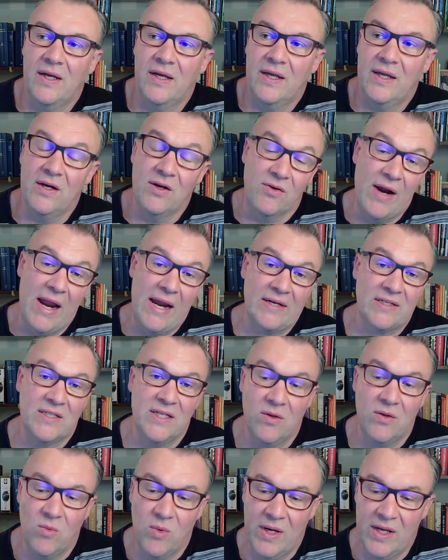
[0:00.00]

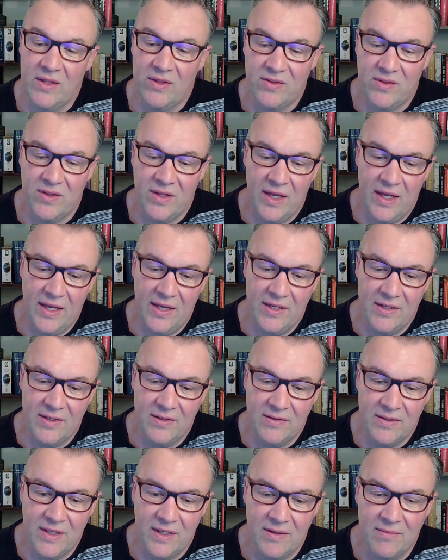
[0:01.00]
interacting with,
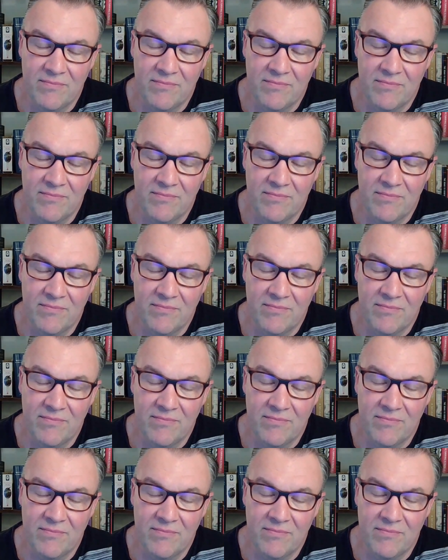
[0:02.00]
and